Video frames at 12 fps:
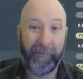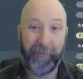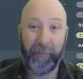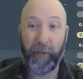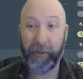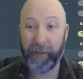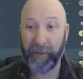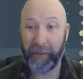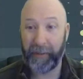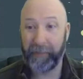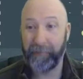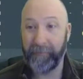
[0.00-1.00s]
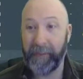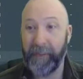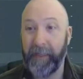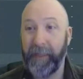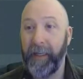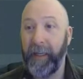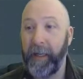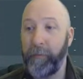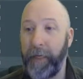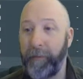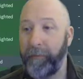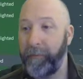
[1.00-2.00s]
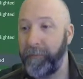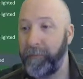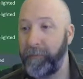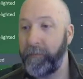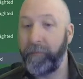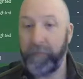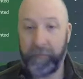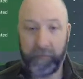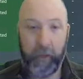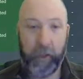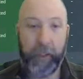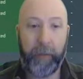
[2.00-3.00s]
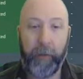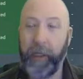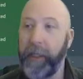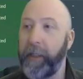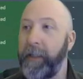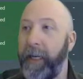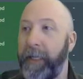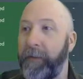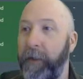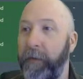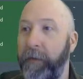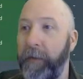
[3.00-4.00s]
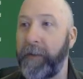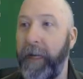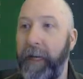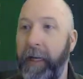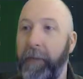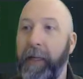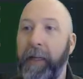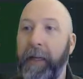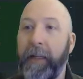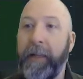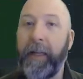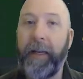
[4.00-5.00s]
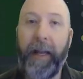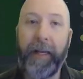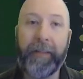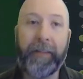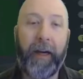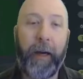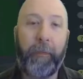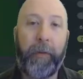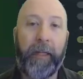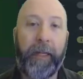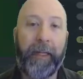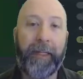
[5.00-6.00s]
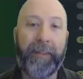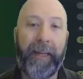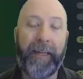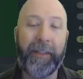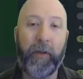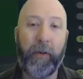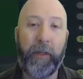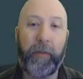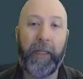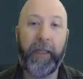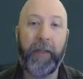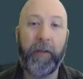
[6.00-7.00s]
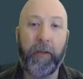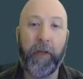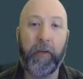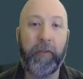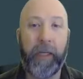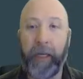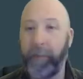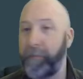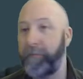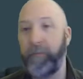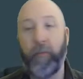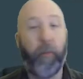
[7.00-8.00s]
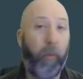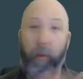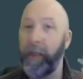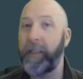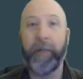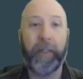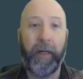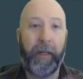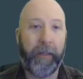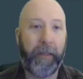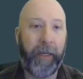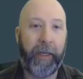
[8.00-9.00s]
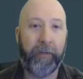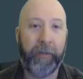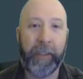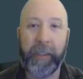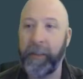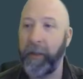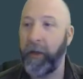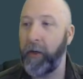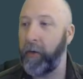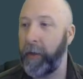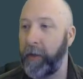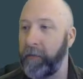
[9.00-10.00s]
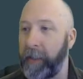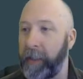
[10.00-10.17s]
Personally. But looking pretty good, guys, for your first game. The next up, like I said, is going to be the Euro Cup whatchamacallit. I don't really know. I don't really